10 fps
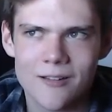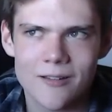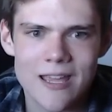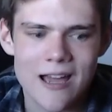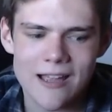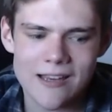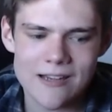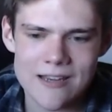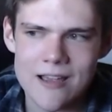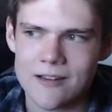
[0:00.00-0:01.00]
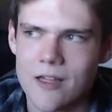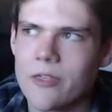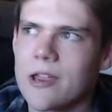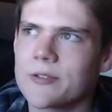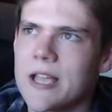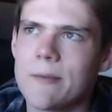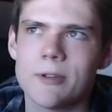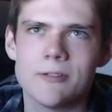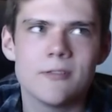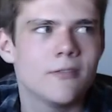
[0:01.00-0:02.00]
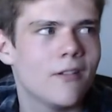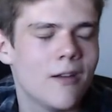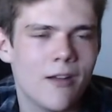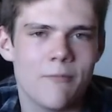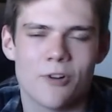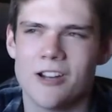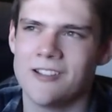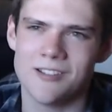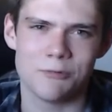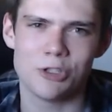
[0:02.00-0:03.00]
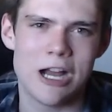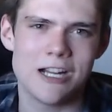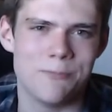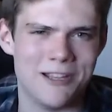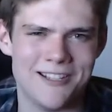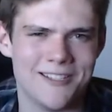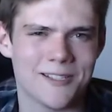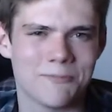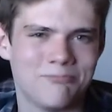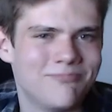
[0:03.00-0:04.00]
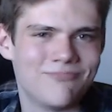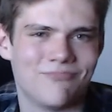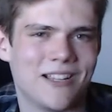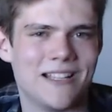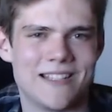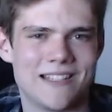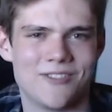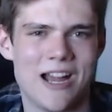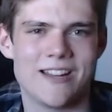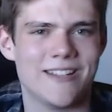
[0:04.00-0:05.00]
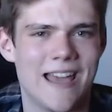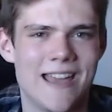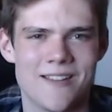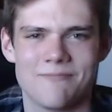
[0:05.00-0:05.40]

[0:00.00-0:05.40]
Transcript: nothing else happened. I brought in the trash bins. It's trash day.